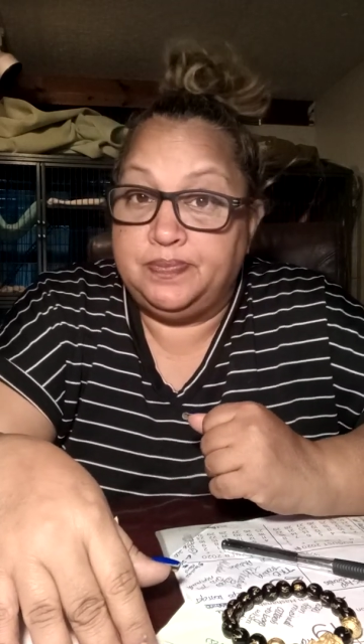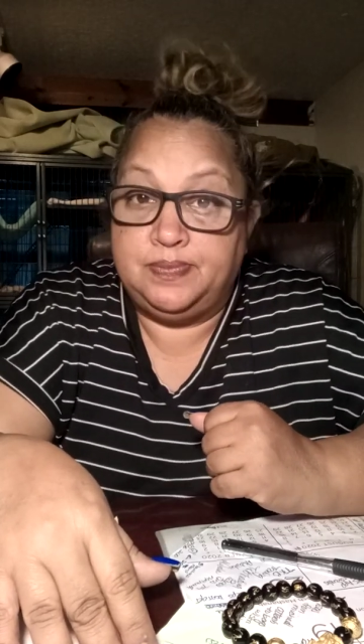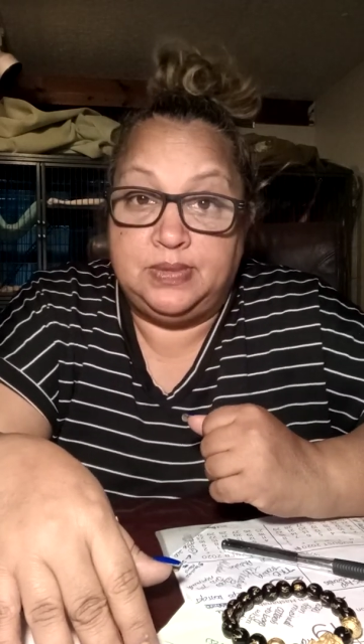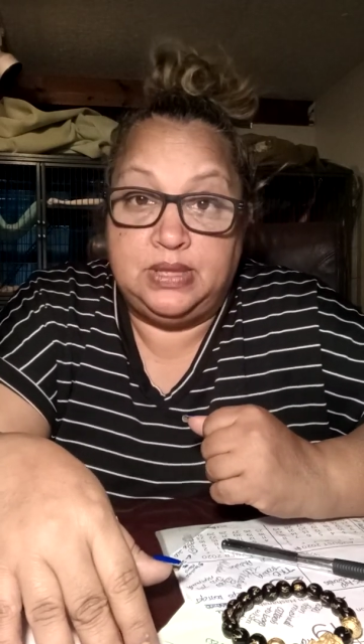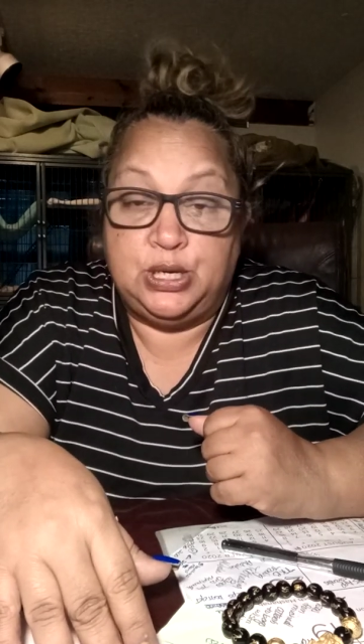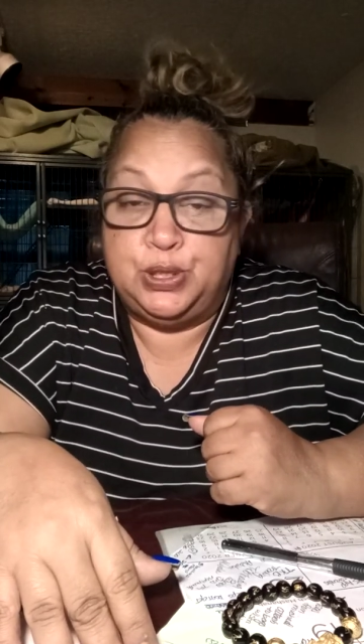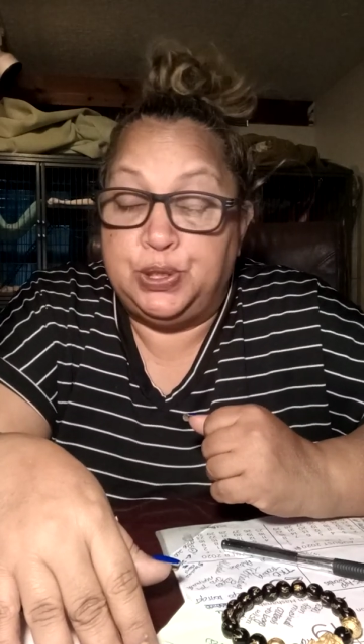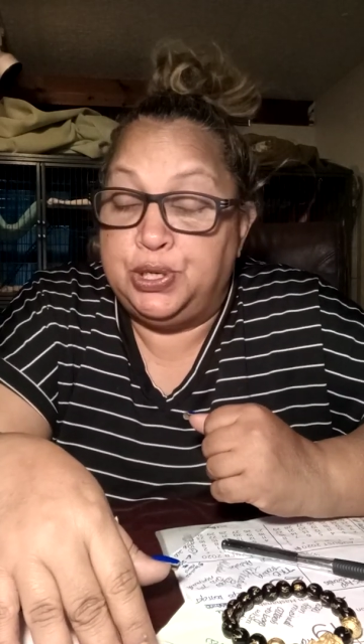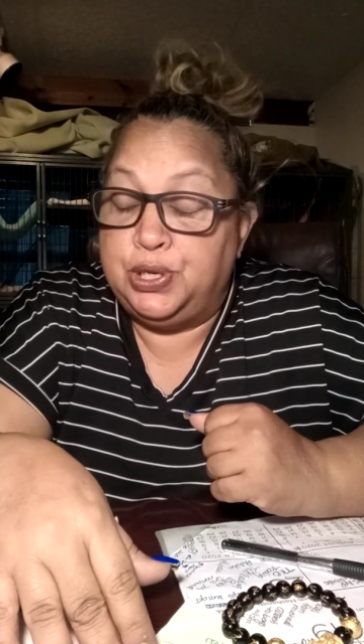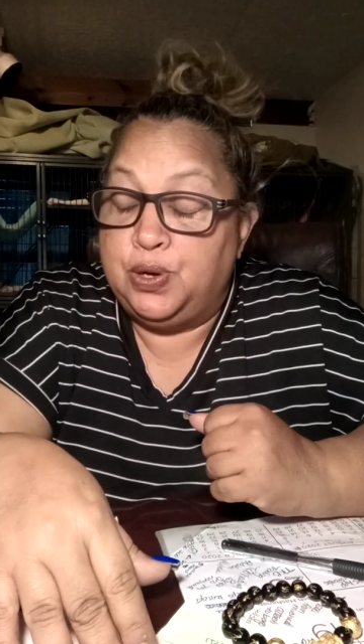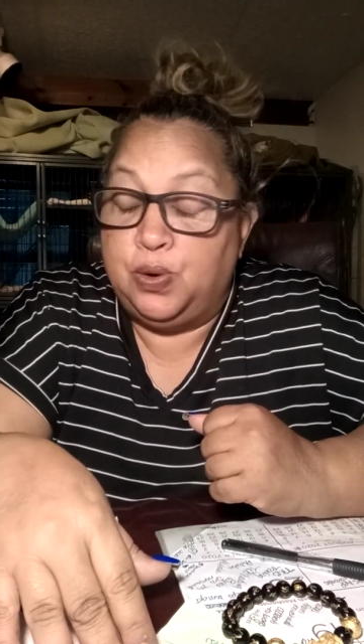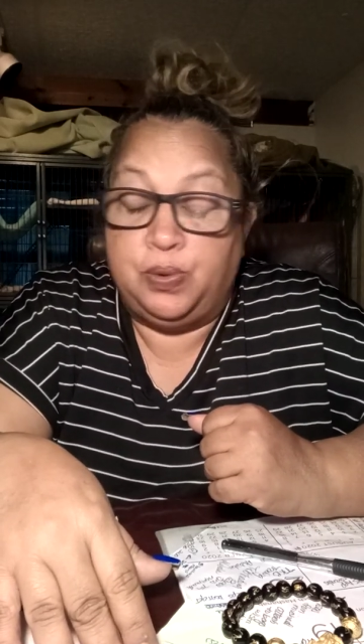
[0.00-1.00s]
they're
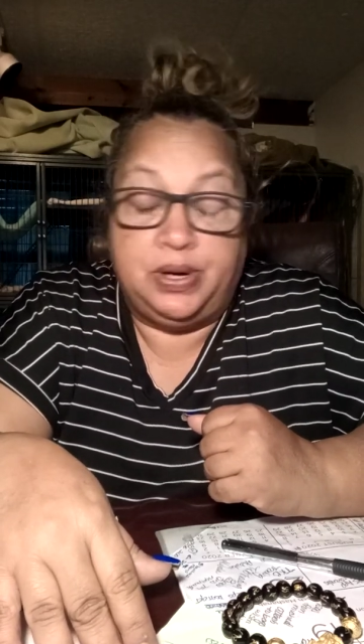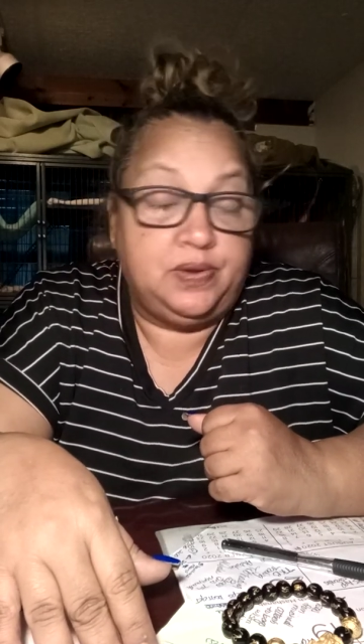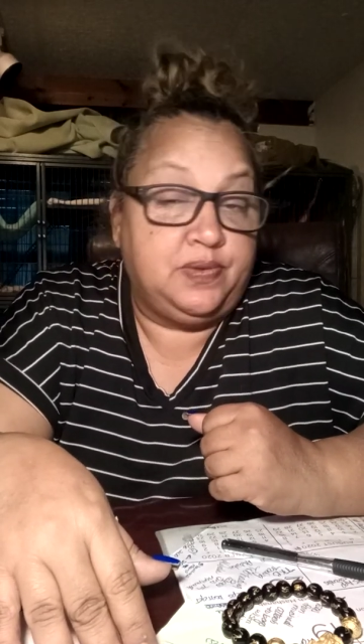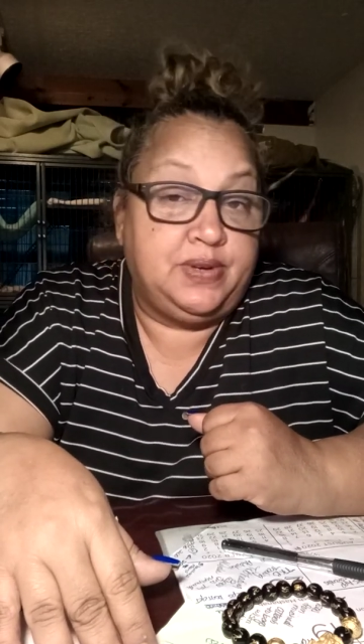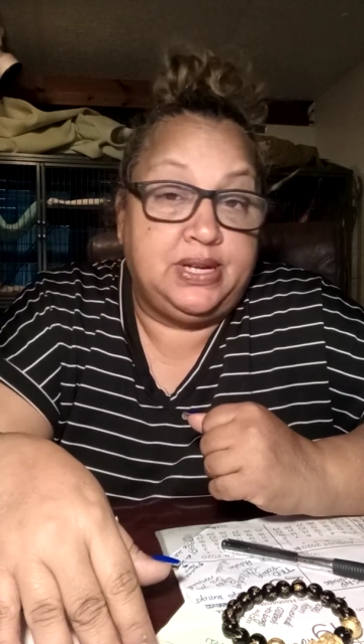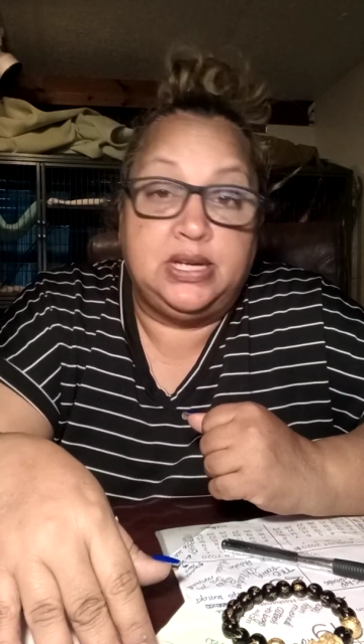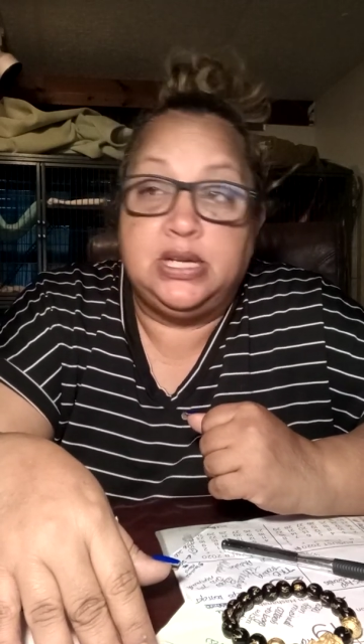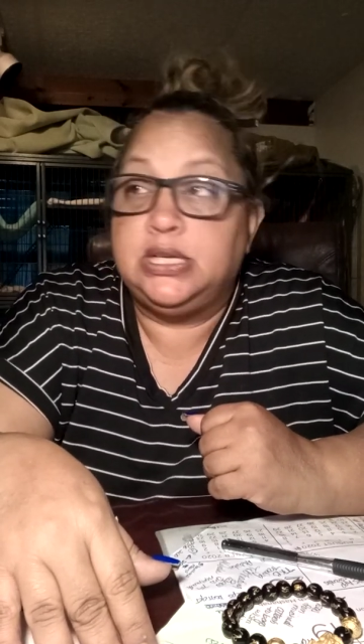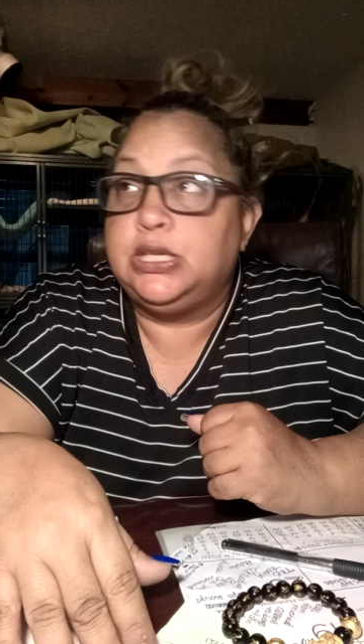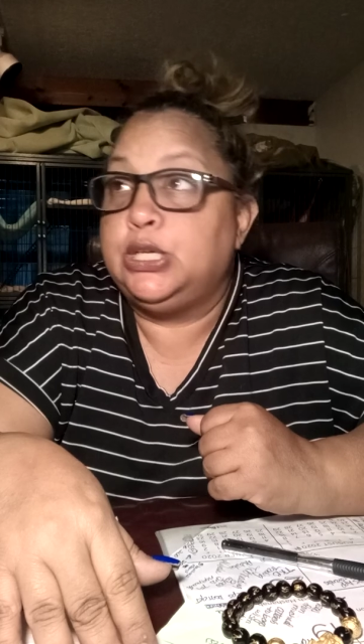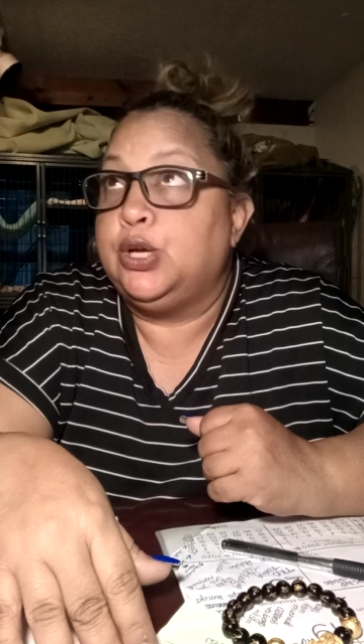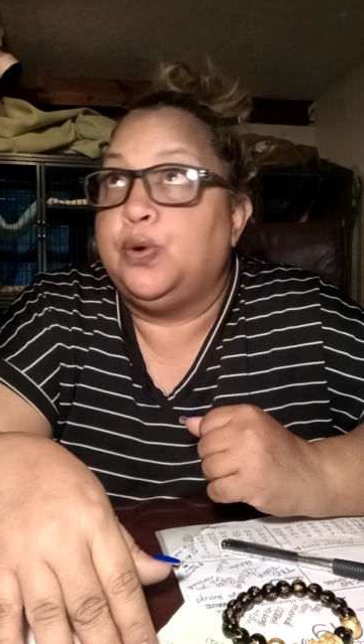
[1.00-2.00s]
nowhere in the van.
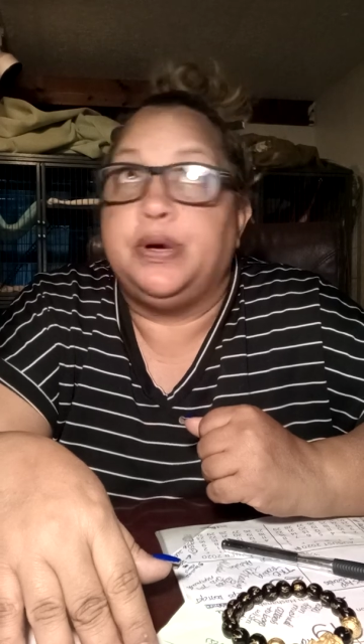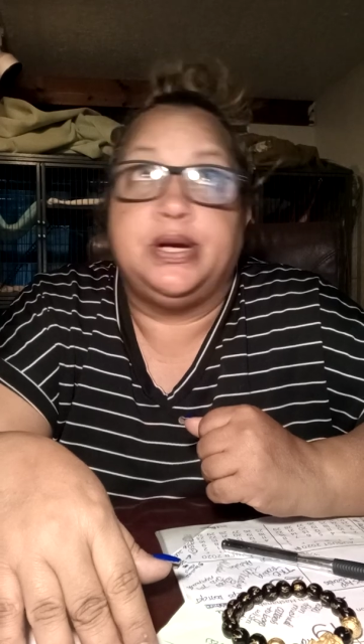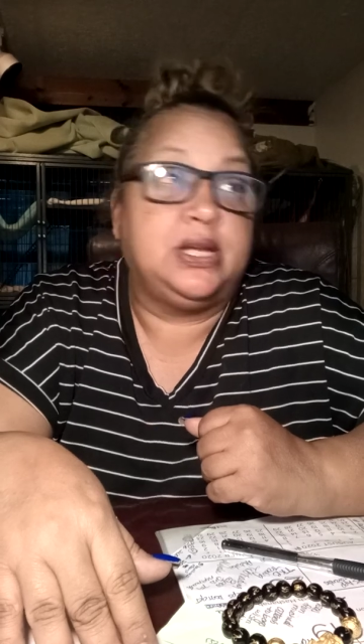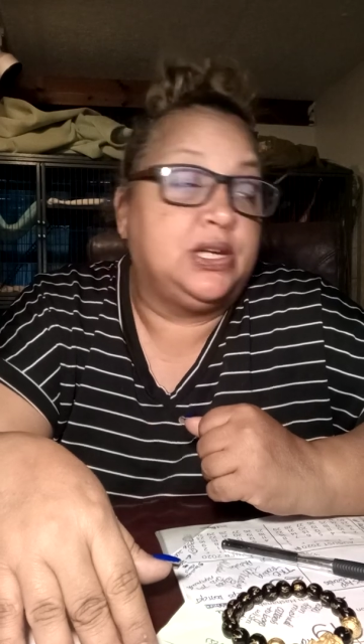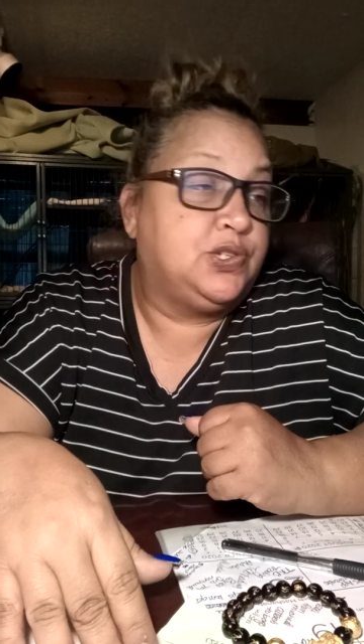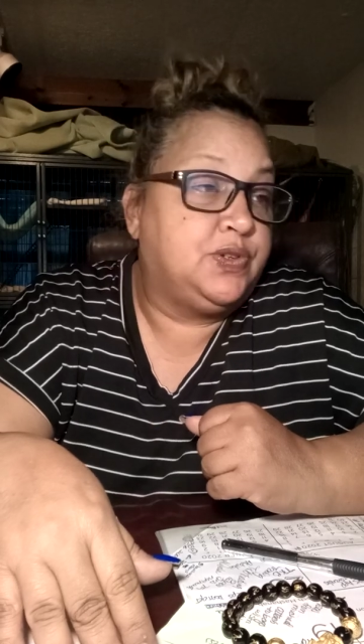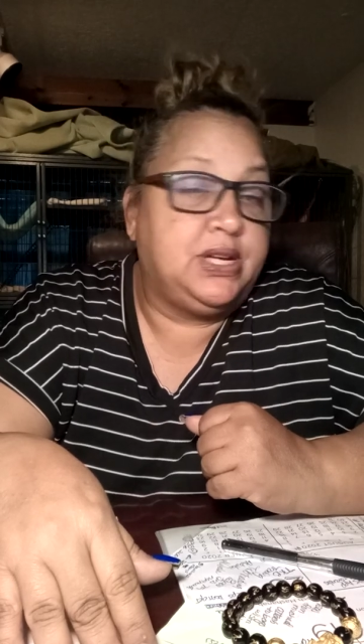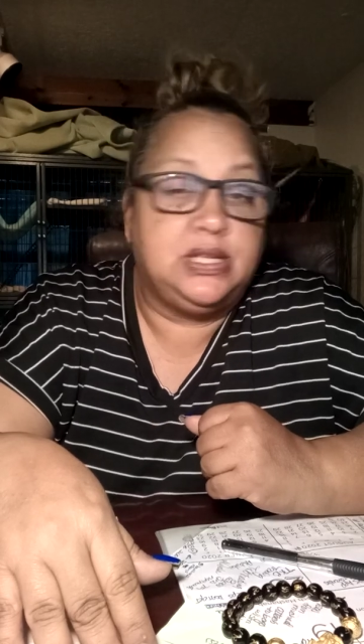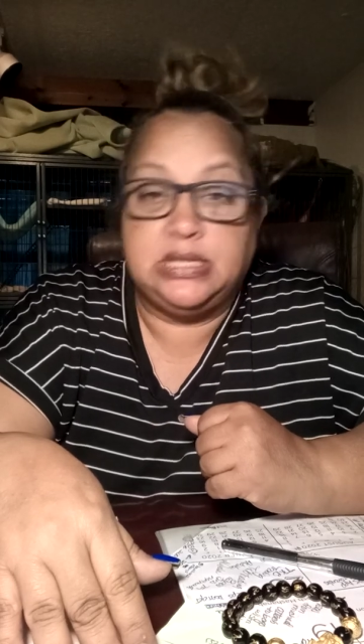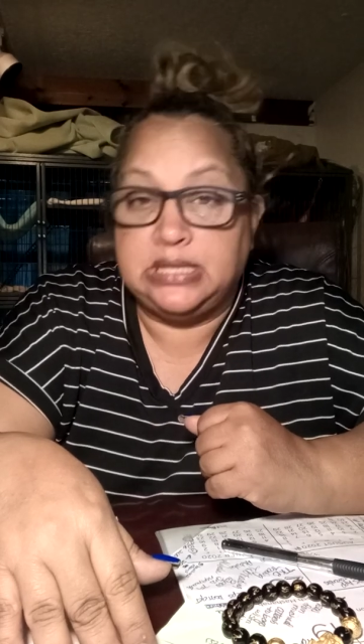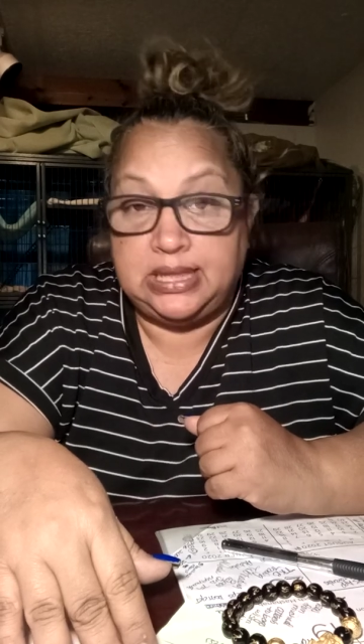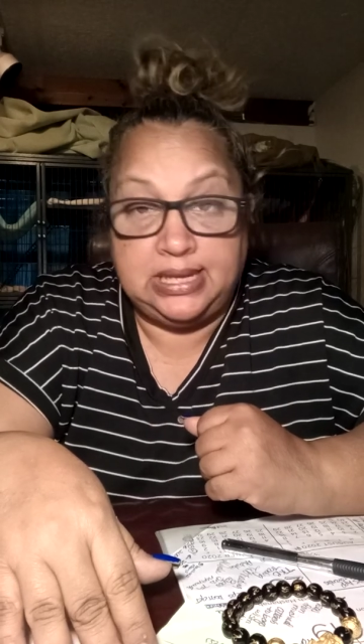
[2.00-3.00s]
Nowhere. Not a
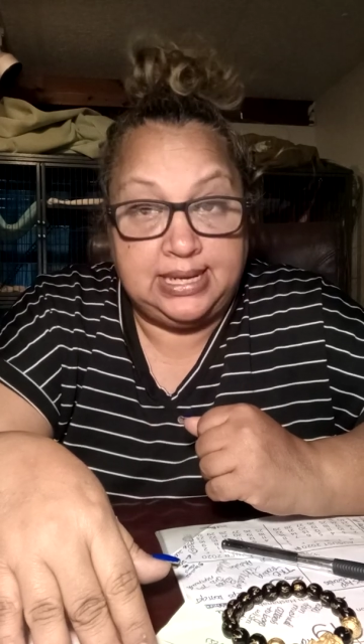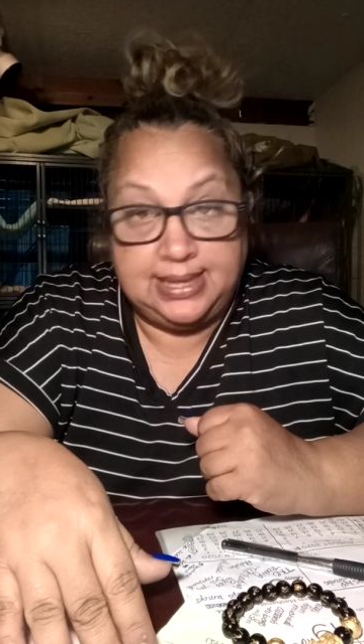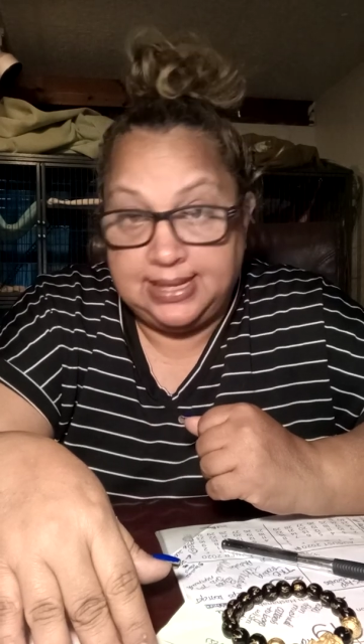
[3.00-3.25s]
trace. Nothing. 3